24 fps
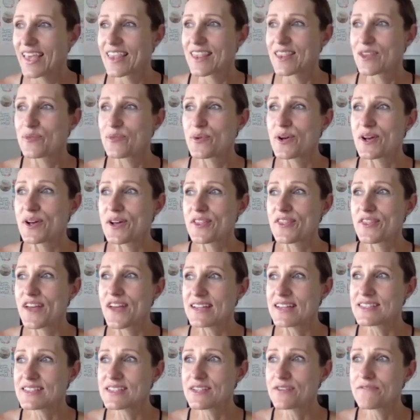Well,
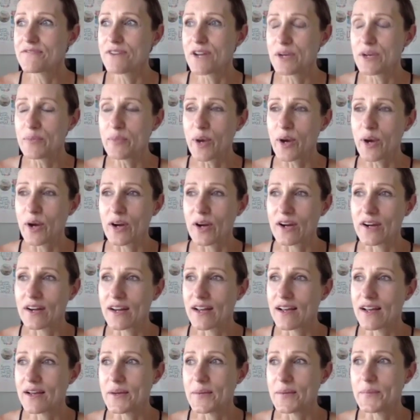that's the fun part,
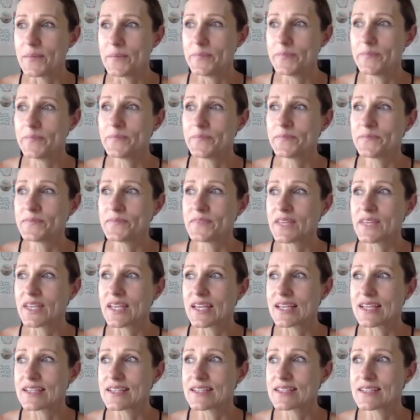
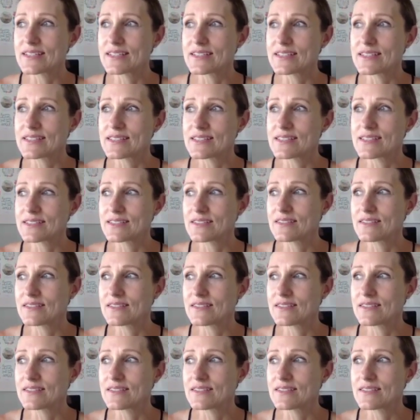is